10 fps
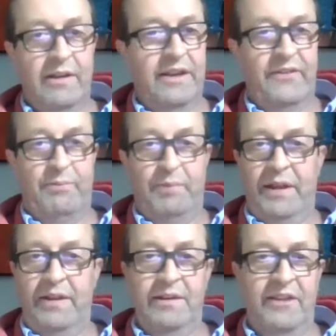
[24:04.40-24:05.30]
It's
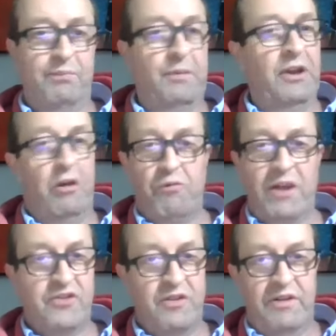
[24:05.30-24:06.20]
been a
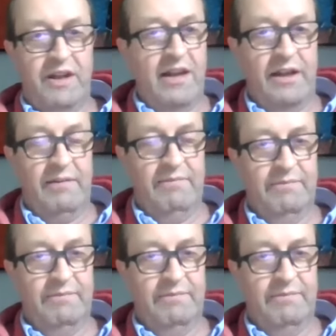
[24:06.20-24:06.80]
great journey, Alec.